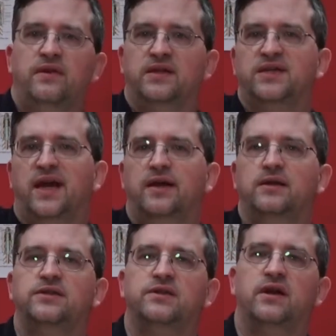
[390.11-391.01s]
that tie
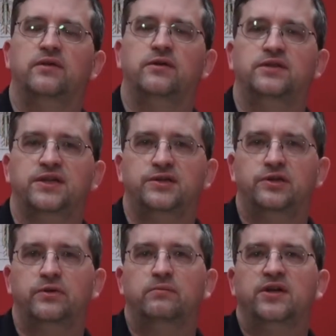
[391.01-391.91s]
into other
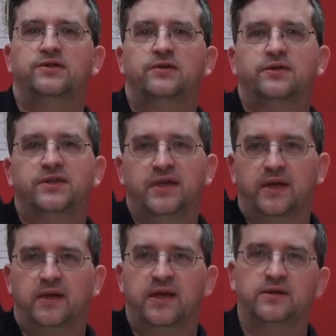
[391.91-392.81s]
tissue and muscles
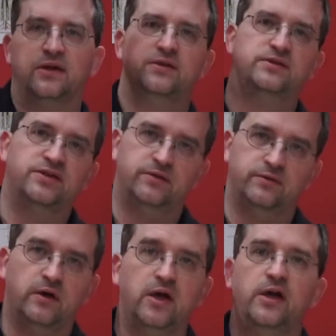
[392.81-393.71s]
that connect
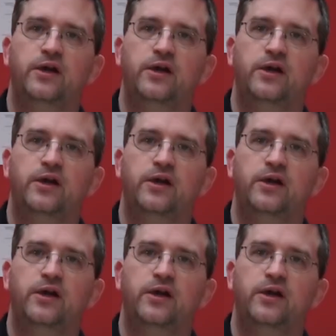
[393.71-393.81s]
onto